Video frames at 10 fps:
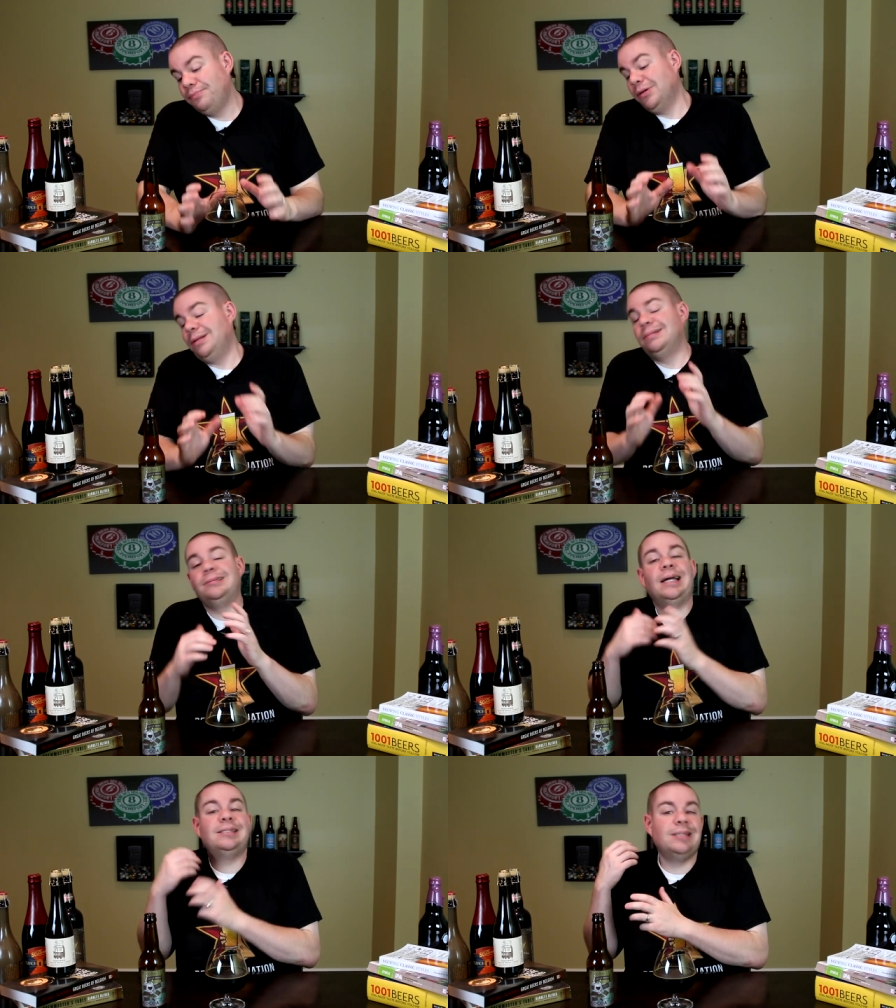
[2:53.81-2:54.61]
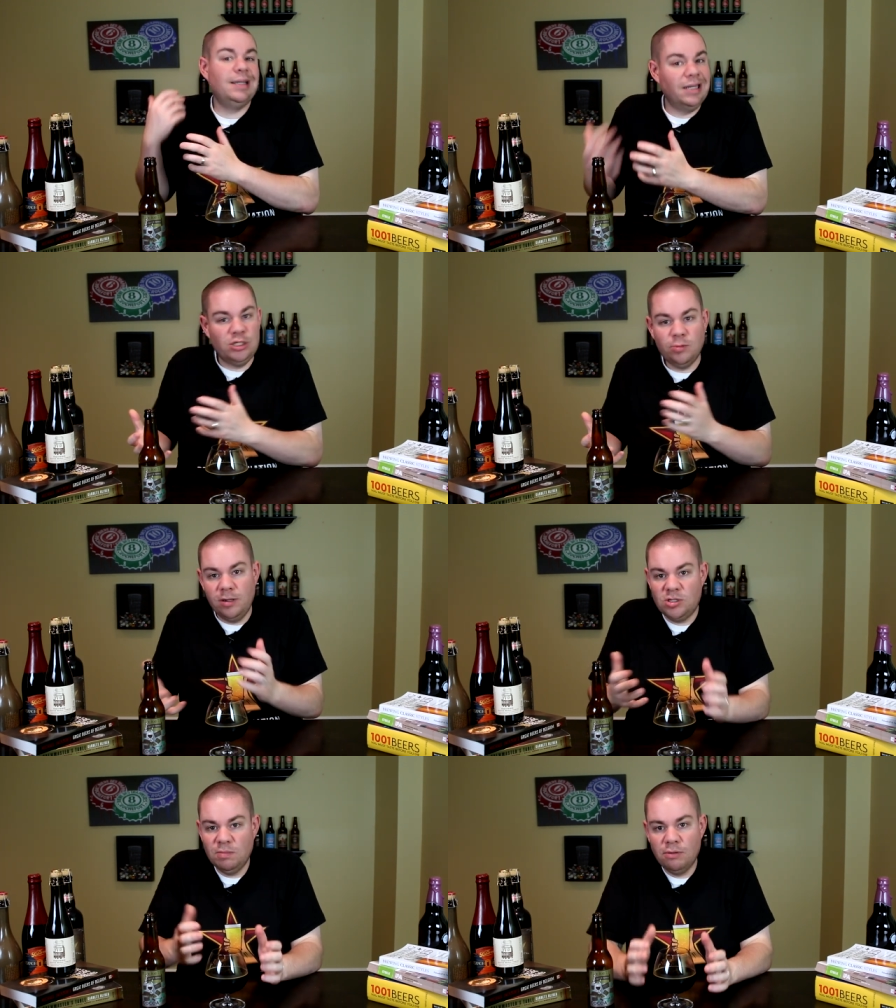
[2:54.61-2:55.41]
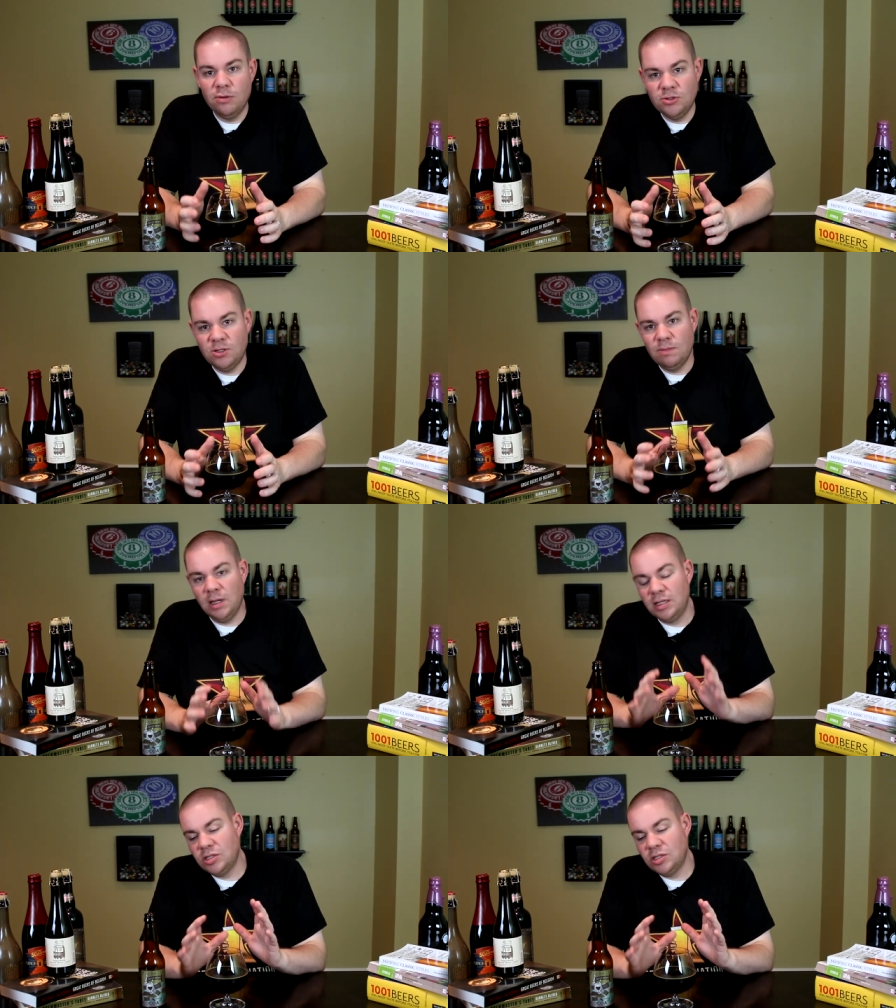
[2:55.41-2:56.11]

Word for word: but that's, I guess, what it's supposed to be.